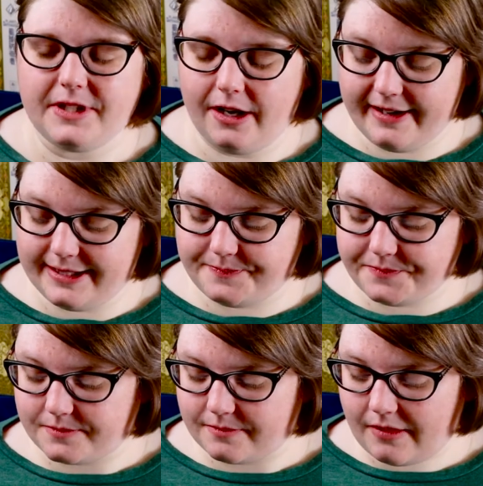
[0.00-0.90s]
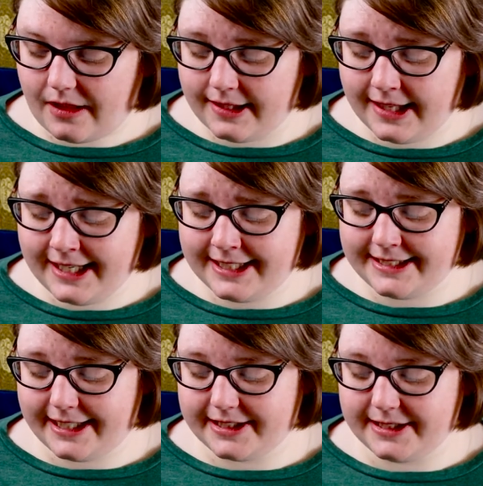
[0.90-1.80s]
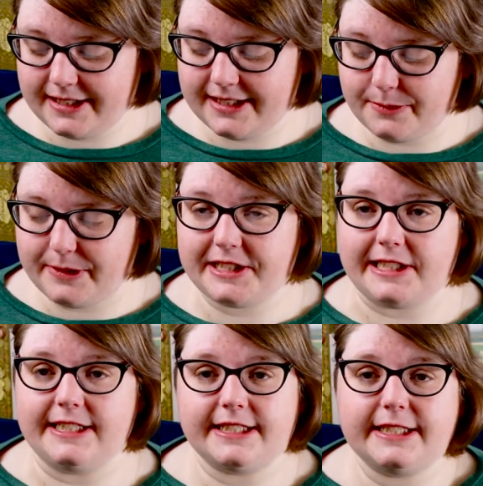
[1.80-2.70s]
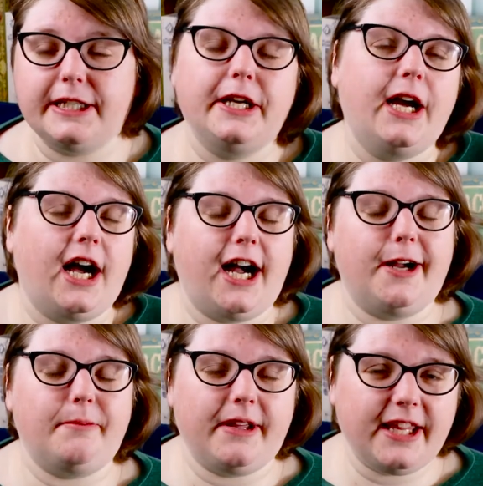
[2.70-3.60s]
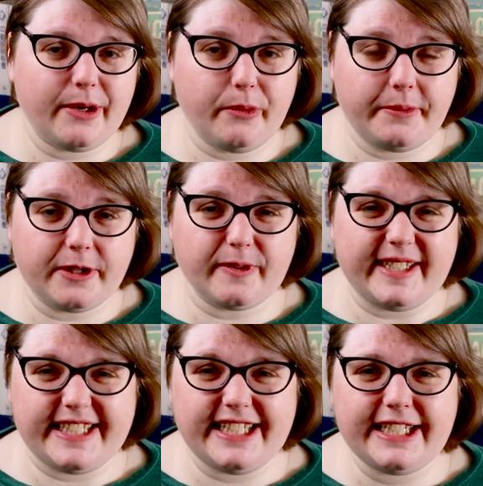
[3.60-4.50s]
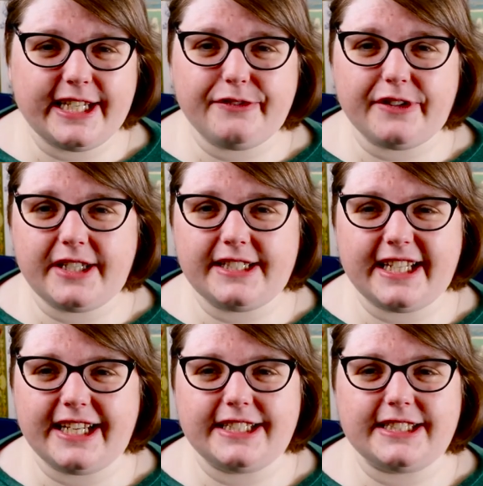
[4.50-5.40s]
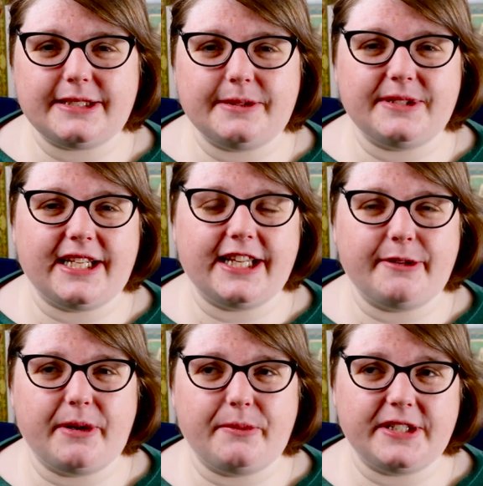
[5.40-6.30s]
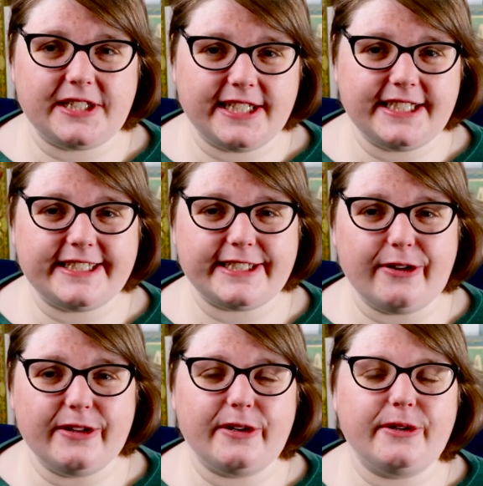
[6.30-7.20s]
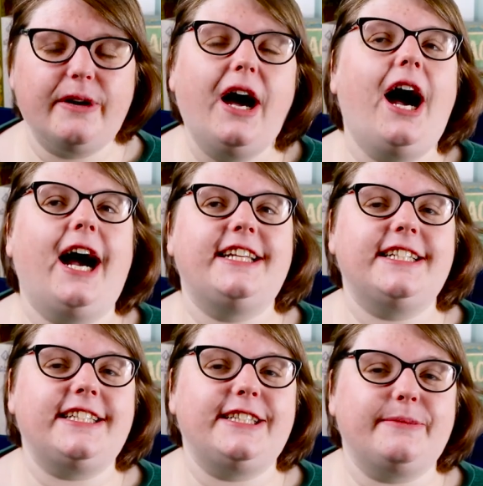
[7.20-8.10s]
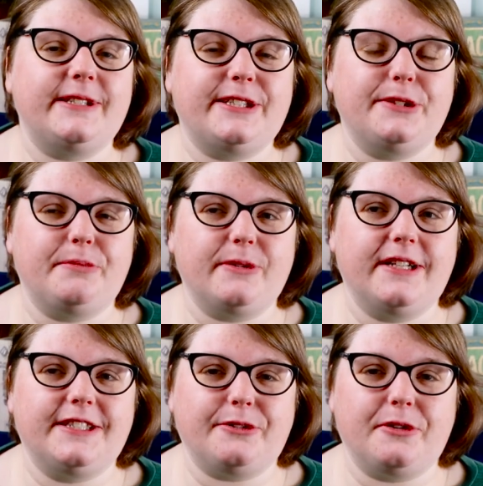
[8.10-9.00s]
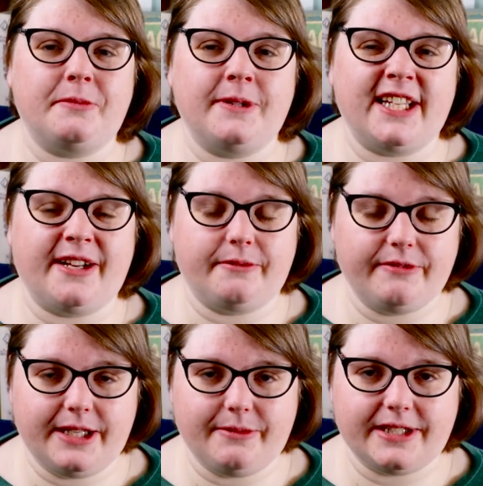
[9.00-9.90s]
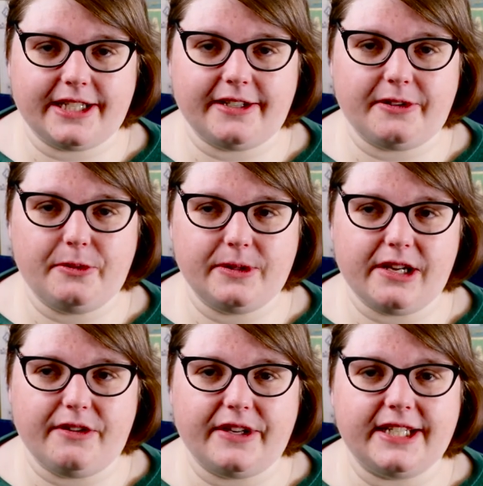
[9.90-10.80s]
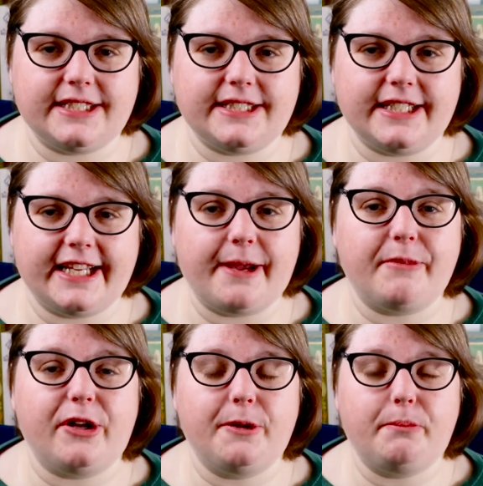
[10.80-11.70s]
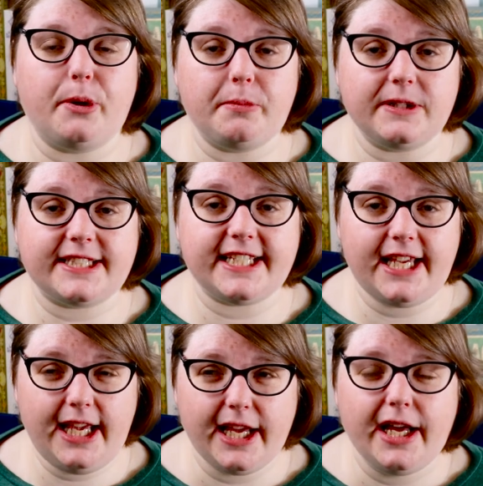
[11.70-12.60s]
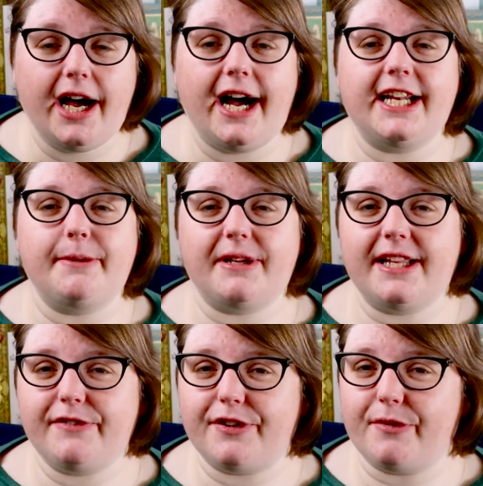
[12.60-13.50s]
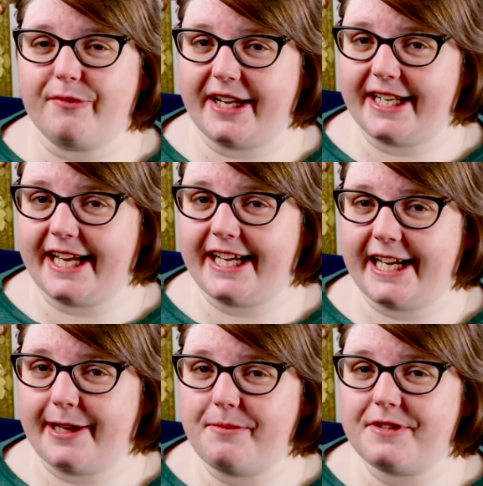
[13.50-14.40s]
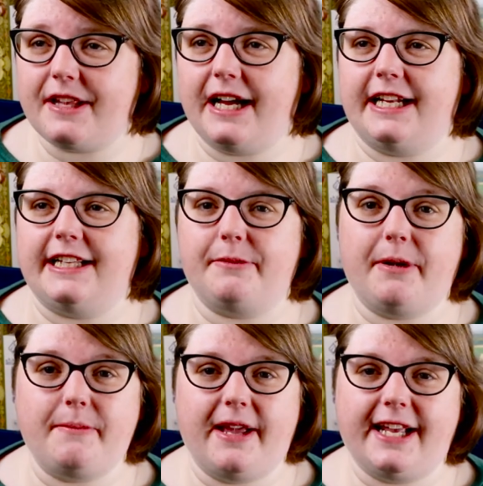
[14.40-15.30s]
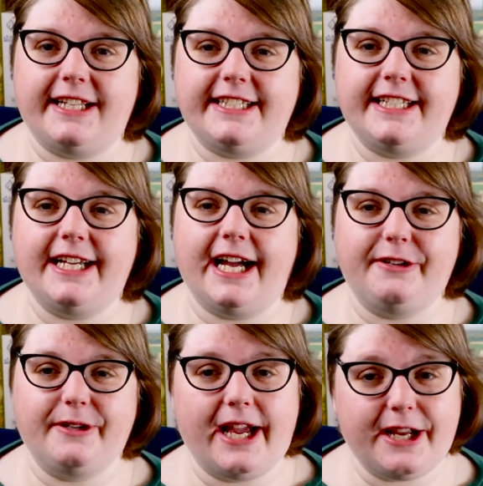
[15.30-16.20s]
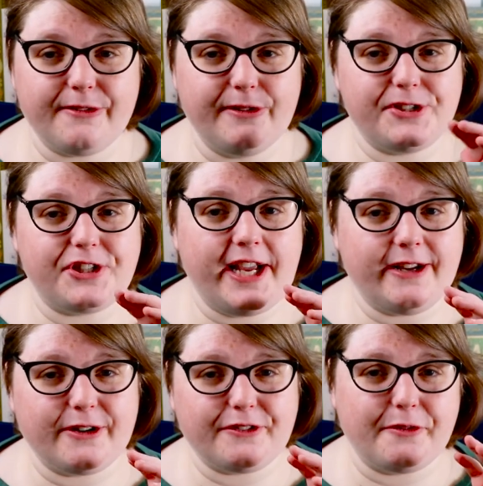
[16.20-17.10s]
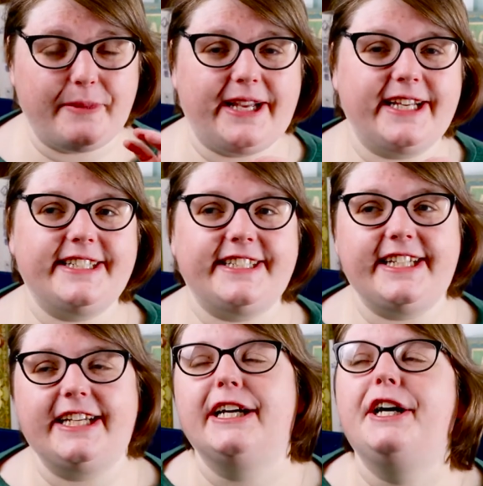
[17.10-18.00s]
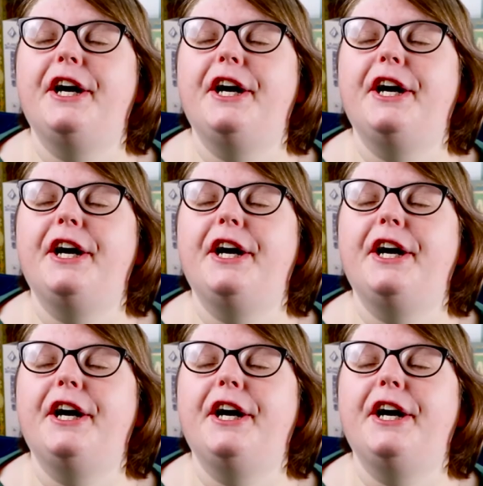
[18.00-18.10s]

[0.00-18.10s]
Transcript: All right, the next section is wish list. Um, I think it would be greedy if I said there was anything on my wish list, although I did see something super adorable that I really want to get a hold of and it's a game called Bubble Tea and I believe it's from Renegade Games and it's about making tea and you get your own shaker for making tea.